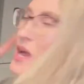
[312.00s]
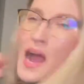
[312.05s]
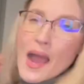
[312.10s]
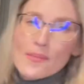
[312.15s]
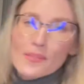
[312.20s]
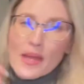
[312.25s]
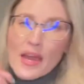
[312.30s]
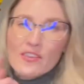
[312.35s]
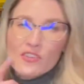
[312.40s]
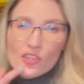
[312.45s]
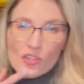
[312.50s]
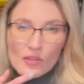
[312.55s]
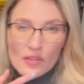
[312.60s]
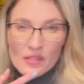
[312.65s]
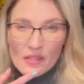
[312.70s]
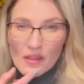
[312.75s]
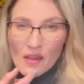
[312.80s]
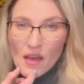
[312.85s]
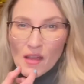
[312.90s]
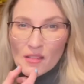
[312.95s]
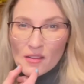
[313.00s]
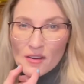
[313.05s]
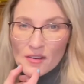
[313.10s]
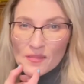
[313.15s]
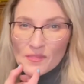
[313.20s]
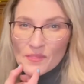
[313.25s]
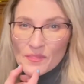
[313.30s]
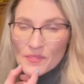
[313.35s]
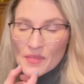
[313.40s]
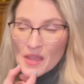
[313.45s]
I'm not sure on the color.
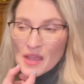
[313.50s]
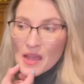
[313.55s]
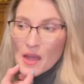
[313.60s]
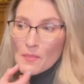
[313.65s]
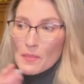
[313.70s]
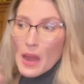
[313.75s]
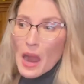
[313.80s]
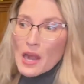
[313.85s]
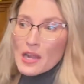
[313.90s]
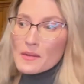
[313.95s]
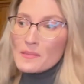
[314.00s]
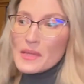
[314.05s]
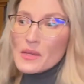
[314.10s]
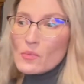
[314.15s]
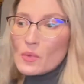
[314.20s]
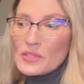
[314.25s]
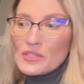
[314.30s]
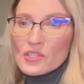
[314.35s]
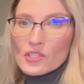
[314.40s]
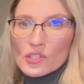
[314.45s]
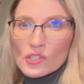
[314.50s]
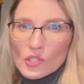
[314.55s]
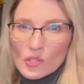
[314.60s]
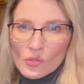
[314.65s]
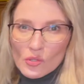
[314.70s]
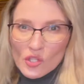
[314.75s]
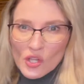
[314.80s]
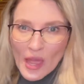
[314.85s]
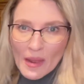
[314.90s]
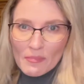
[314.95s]
Part of me wants to do
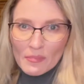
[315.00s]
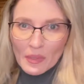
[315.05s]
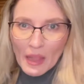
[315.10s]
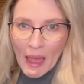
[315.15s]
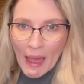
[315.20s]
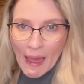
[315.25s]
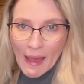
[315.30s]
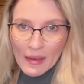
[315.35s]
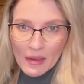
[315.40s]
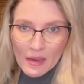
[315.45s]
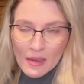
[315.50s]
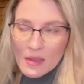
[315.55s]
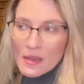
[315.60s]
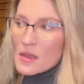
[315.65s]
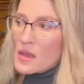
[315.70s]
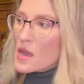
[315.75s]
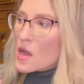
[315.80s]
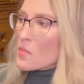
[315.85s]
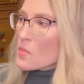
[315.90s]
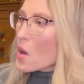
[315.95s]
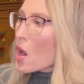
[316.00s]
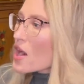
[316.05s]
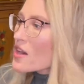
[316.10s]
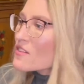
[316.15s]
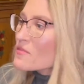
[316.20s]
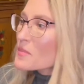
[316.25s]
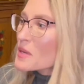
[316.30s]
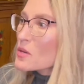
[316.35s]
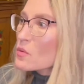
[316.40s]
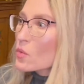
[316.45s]
jet black. Part
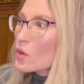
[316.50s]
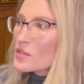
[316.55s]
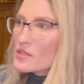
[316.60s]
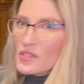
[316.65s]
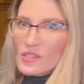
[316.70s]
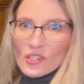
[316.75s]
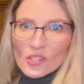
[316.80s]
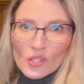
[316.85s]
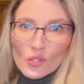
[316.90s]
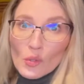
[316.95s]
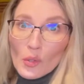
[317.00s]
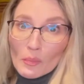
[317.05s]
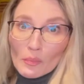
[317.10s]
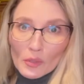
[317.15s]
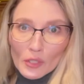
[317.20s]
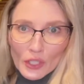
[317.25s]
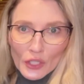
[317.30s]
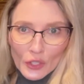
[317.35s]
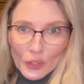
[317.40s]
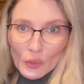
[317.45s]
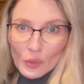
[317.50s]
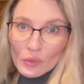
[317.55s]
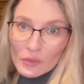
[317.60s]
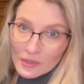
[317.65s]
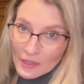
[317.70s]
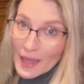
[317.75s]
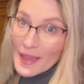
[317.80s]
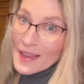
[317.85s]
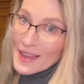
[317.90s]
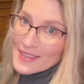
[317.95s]
of me wants to do a blue
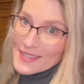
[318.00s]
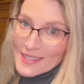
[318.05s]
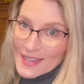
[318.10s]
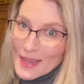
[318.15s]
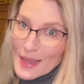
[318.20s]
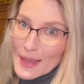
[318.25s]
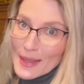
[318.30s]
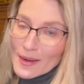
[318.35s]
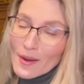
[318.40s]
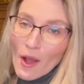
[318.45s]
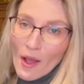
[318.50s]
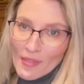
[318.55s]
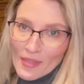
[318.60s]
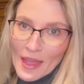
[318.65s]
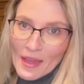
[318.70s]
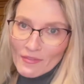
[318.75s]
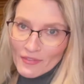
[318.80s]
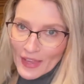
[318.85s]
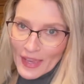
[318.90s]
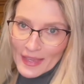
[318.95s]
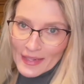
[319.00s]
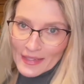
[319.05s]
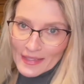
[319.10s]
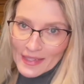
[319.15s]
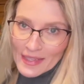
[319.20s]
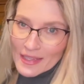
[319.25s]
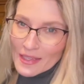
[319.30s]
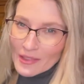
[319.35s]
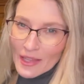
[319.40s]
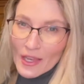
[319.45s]
like I did on that
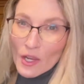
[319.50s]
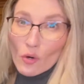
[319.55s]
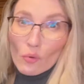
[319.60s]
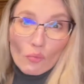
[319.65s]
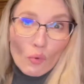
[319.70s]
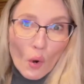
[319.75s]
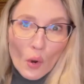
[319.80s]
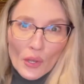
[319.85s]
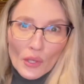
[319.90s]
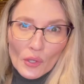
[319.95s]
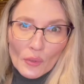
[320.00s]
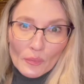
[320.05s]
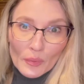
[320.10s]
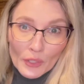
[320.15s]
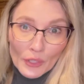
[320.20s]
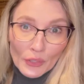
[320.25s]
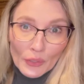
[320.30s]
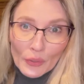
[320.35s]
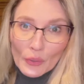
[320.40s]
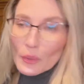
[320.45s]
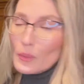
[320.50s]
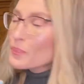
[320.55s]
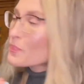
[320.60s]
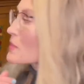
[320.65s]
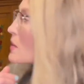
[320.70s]
vanity, like a royal blue.